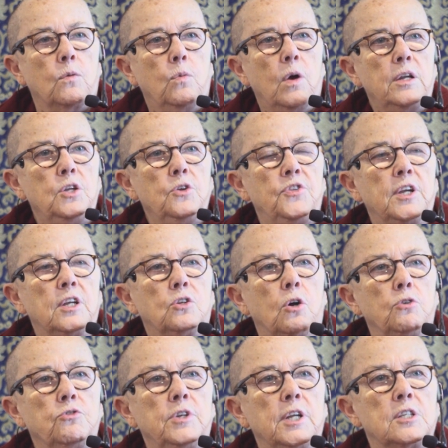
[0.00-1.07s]
Why do you think it
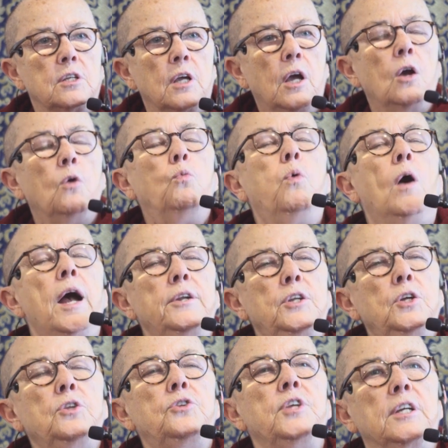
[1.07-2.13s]
contradicts? Why
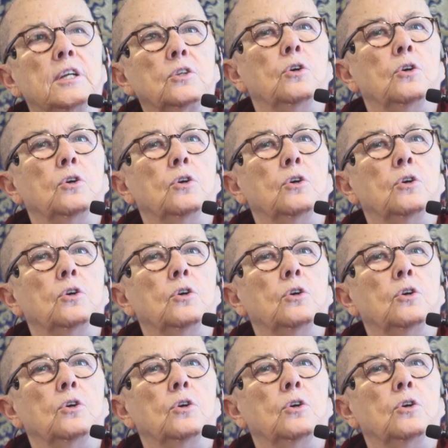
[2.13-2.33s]
do you think